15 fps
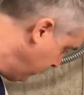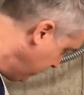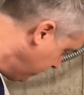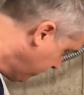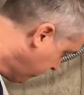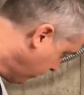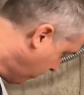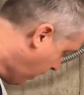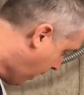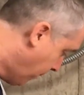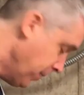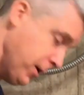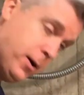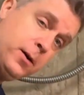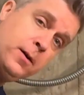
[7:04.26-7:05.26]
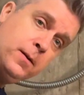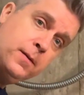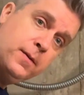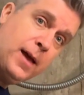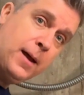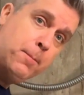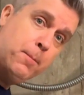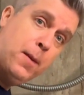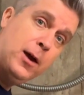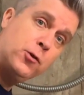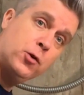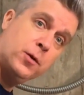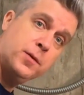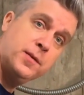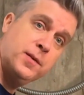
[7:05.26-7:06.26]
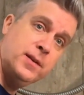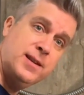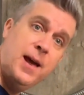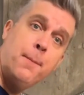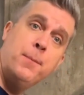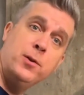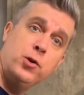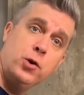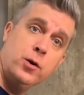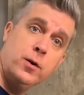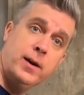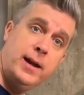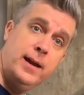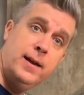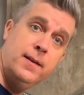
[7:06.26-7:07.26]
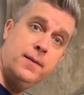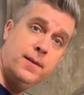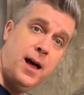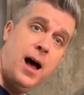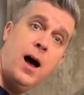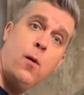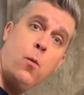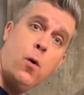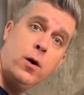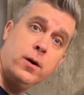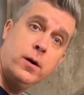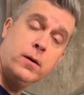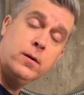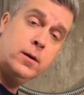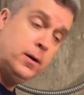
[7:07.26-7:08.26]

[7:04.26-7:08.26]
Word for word: thermometer that measures the temperature in the hot water